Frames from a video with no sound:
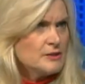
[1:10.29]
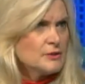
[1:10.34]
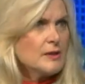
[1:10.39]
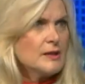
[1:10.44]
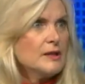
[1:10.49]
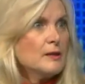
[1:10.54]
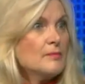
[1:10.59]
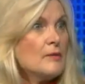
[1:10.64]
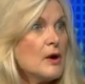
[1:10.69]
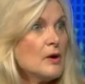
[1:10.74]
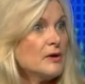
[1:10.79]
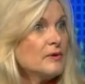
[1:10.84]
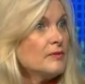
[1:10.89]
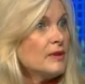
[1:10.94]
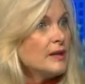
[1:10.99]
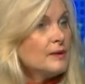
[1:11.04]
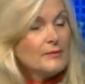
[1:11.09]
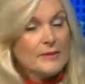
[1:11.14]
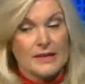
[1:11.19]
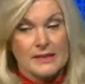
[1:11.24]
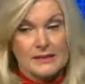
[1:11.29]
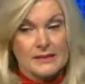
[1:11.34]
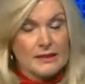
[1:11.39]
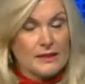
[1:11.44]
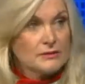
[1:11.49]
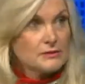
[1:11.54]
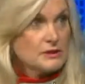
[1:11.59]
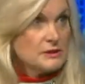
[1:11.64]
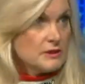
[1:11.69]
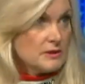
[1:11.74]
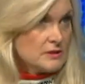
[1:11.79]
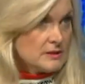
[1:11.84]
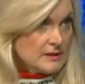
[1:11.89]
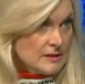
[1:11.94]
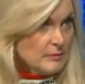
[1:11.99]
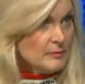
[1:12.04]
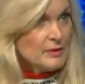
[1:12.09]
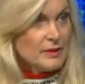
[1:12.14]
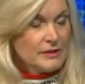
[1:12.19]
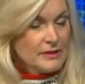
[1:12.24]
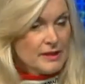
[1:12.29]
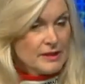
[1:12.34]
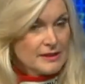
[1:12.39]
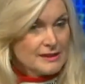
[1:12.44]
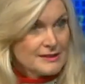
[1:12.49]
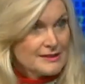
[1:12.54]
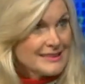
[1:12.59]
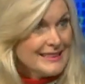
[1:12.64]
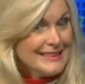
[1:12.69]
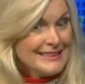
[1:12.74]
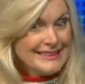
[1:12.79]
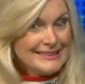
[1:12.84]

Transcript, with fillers: trying to motivate myself to do simple things